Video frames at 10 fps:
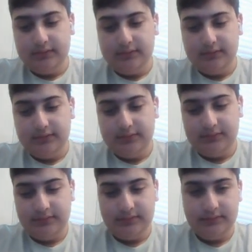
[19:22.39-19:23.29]

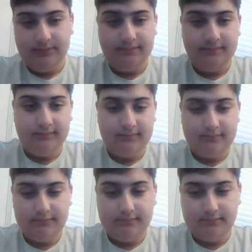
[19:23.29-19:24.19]

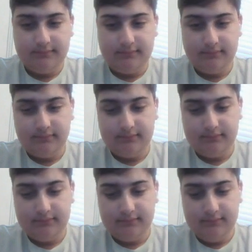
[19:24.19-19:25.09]

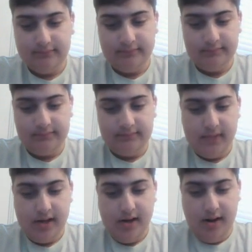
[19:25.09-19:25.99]

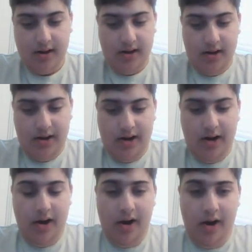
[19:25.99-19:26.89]

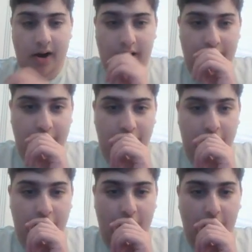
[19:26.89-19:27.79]

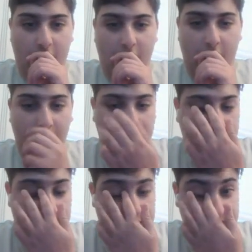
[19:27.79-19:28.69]

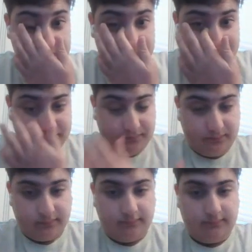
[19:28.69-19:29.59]

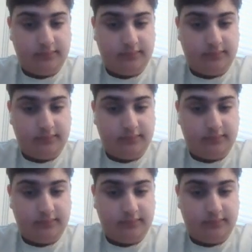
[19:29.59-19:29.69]
This person isn't speaking.